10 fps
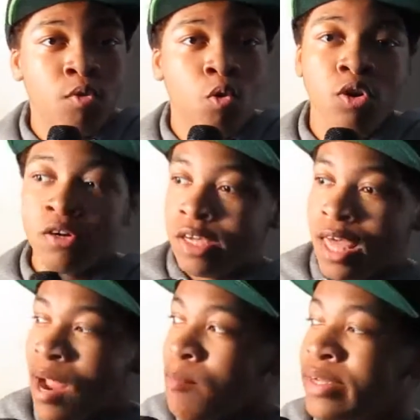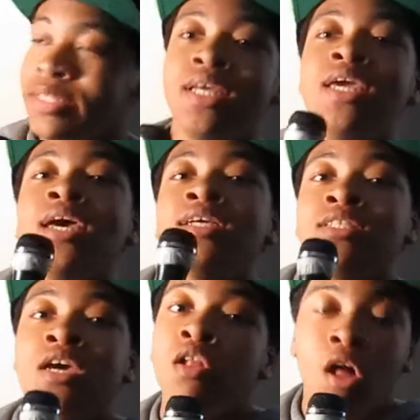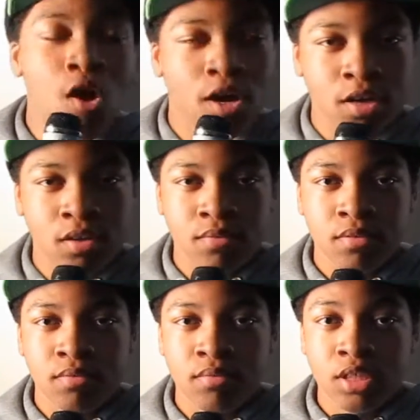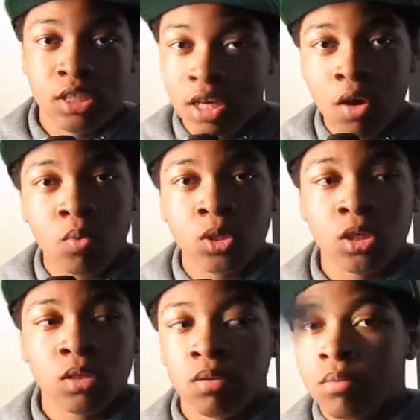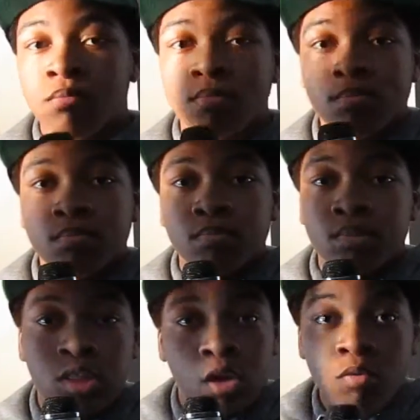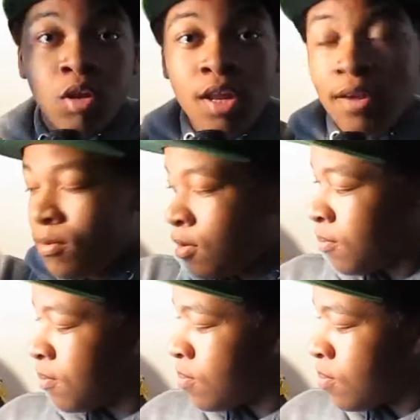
camcorder, camera, DSLR. You don't need it.